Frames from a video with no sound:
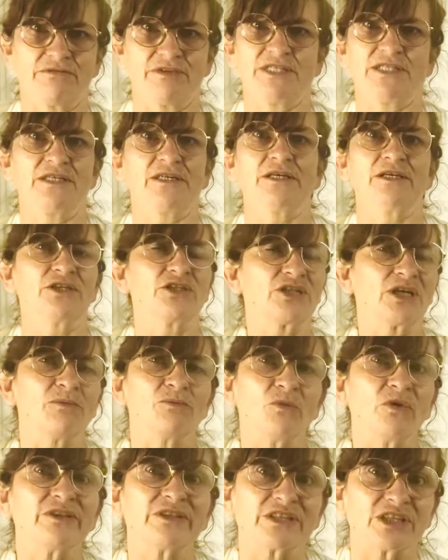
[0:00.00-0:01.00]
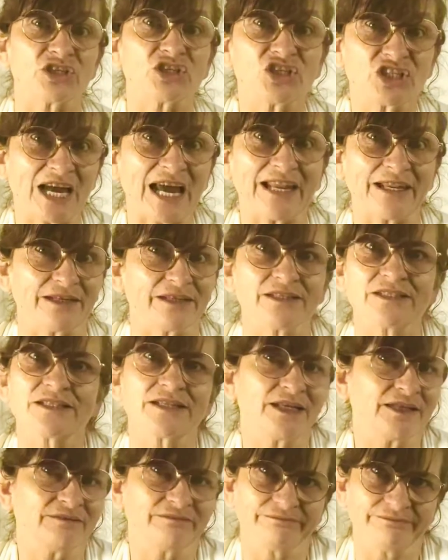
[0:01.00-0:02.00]
research and wants a challenge,
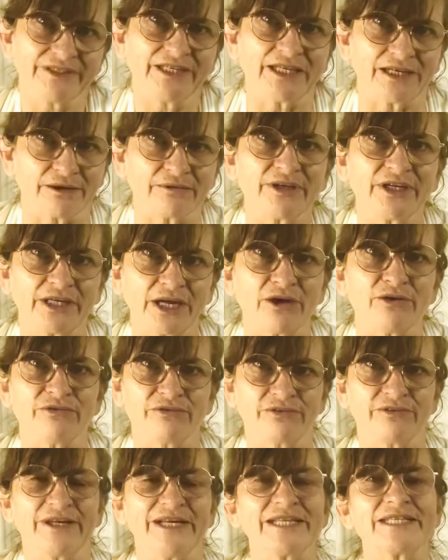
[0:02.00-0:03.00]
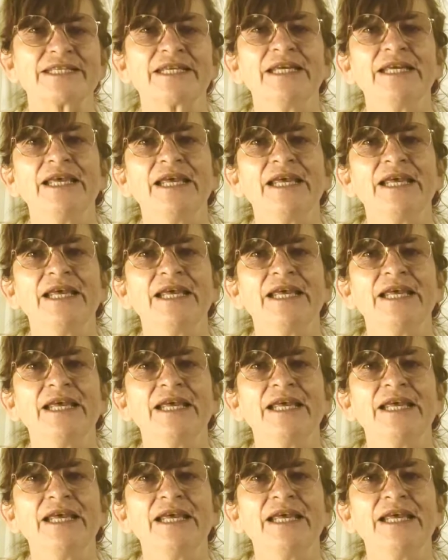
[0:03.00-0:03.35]
then, you know, go for it.